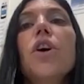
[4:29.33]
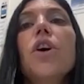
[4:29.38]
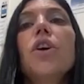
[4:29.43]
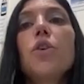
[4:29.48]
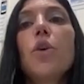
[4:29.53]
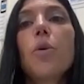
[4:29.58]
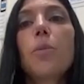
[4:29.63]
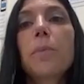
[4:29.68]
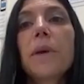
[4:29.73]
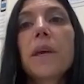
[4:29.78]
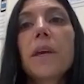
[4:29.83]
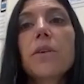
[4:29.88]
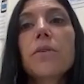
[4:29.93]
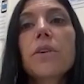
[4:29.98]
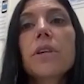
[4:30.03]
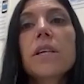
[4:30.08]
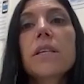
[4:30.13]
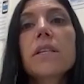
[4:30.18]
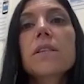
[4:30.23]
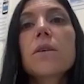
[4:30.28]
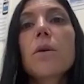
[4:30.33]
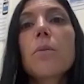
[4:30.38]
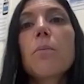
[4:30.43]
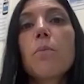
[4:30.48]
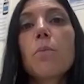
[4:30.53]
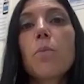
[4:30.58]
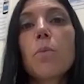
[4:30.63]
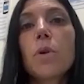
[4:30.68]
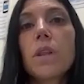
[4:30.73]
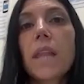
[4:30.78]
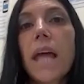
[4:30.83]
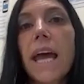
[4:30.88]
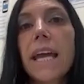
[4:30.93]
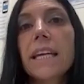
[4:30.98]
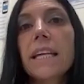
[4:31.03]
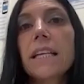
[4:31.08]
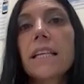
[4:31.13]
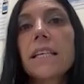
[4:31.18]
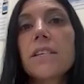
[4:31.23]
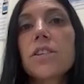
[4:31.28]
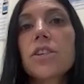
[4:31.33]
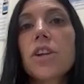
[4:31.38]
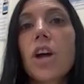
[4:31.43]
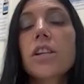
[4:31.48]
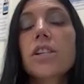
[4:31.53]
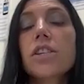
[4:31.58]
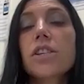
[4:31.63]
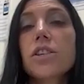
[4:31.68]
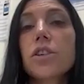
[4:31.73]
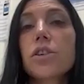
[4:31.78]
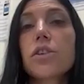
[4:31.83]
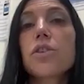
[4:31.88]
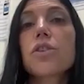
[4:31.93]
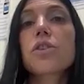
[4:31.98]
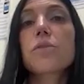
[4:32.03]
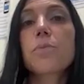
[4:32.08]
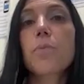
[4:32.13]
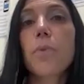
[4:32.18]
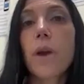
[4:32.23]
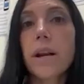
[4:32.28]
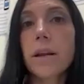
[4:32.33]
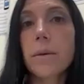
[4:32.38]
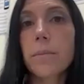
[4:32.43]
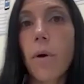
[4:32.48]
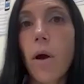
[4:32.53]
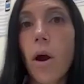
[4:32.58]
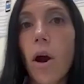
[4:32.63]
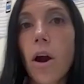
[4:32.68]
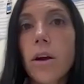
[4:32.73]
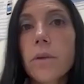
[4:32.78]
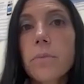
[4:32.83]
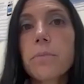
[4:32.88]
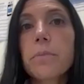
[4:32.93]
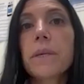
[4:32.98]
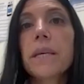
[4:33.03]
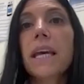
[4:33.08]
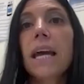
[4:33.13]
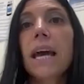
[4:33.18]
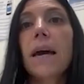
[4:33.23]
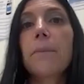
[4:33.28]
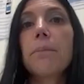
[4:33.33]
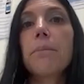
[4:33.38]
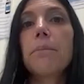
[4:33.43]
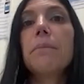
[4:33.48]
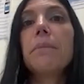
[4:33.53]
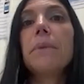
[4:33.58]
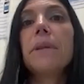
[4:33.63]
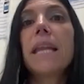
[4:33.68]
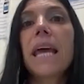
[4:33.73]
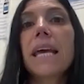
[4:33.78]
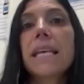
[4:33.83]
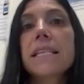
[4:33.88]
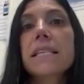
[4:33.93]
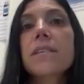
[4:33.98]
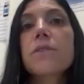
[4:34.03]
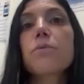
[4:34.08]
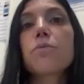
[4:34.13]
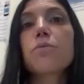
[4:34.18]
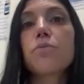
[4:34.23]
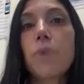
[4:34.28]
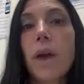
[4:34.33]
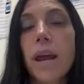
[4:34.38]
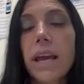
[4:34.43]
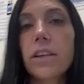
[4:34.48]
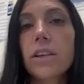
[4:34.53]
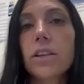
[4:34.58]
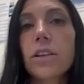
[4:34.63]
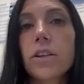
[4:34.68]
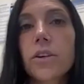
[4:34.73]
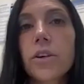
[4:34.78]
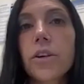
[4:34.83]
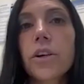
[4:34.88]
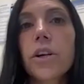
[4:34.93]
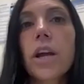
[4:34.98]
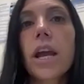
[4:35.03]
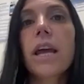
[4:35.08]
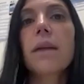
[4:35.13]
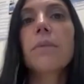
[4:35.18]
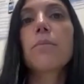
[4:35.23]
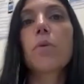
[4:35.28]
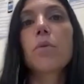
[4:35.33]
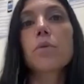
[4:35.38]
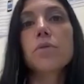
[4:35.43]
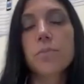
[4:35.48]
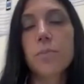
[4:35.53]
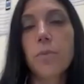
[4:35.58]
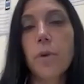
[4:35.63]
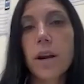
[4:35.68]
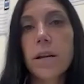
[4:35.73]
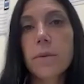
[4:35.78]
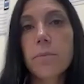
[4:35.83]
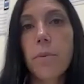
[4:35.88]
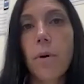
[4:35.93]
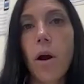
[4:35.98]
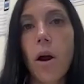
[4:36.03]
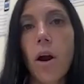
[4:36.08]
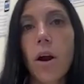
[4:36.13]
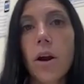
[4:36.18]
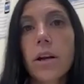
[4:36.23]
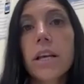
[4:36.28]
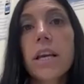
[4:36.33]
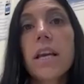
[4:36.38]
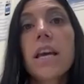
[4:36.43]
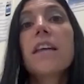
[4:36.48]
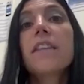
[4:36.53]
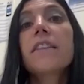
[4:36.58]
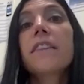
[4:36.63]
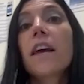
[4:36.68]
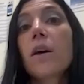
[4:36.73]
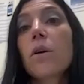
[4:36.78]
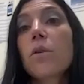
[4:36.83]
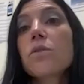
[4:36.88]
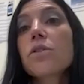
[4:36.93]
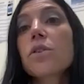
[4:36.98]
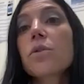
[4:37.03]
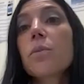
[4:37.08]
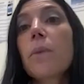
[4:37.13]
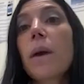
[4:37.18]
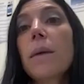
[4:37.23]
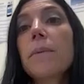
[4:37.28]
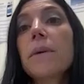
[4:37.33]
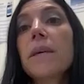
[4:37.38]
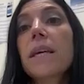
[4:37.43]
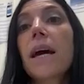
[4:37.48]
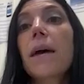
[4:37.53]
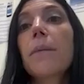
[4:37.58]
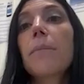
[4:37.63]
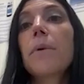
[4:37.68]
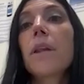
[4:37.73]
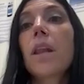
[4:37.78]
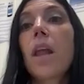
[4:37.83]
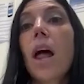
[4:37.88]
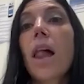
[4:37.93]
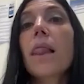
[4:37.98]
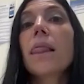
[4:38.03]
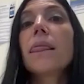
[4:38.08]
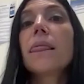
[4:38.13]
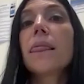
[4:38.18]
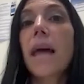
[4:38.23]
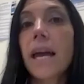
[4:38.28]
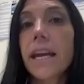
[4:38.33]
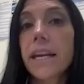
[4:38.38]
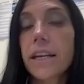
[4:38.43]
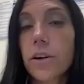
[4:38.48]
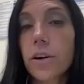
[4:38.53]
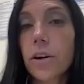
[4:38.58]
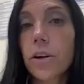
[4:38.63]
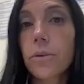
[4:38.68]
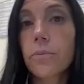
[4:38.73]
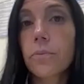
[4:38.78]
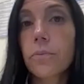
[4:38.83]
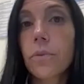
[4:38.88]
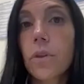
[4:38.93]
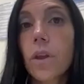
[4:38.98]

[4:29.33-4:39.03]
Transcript: your periods will likely start to spread apart, become less regular and more spread apart. They also may become a lot lighter.